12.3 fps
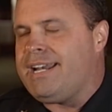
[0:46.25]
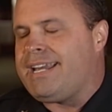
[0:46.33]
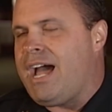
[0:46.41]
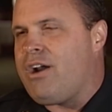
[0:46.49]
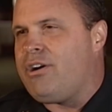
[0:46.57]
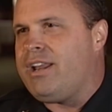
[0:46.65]

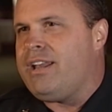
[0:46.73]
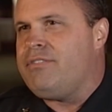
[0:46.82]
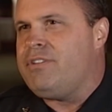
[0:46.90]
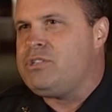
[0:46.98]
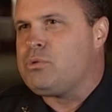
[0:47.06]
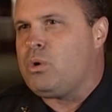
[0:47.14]
encountered an
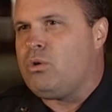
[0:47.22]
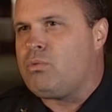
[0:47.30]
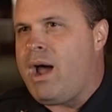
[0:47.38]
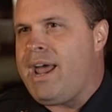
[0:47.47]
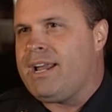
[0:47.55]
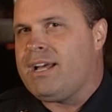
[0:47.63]
individual
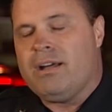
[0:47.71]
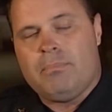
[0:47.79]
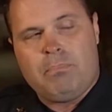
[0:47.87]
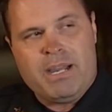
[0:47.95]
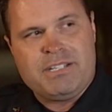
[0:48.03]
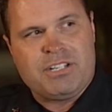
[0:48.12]
riding a
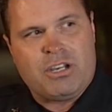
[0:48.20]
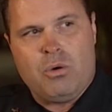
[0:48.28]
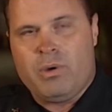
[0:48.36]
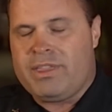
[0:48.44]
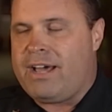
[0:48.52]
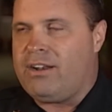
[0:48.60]
bicycle
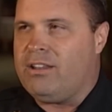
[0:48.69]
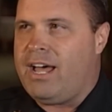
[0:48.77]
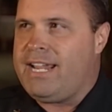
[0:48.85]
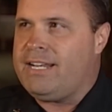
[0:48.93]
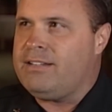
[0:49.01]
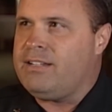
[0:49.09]
without a
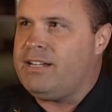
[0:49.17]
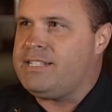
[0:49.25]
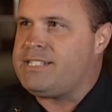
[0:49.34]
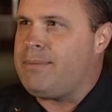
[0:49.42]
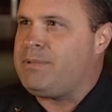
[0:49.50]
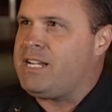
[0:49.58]
light and
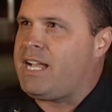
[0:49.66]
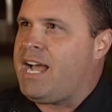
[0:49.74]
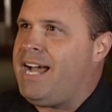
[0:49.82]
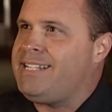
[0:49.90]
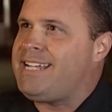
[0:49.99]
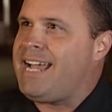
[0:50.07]
attempted to
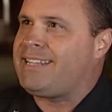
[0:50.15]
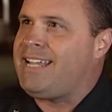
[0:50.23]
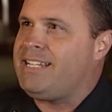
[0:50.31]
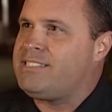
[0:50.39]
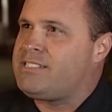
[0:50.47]
contact that